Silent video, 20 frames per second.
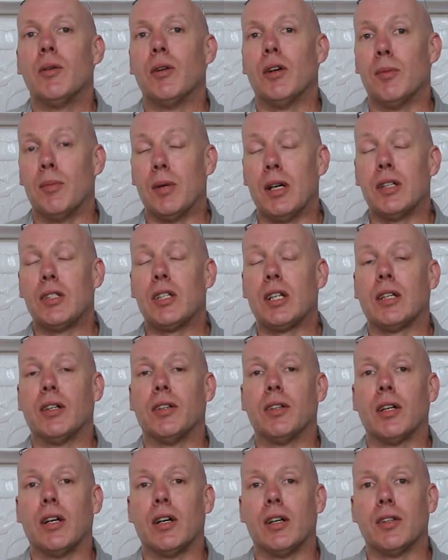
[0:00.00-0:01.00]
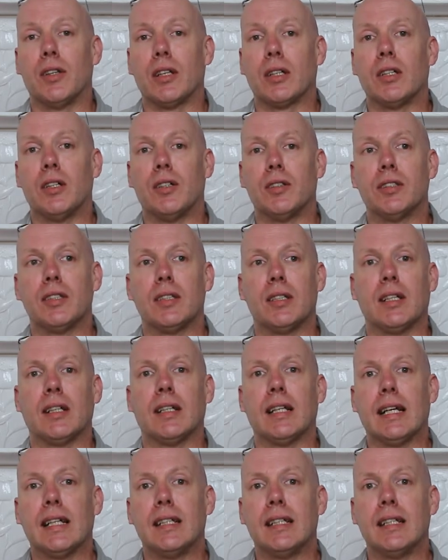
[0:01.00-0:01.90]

were emerging on the continent.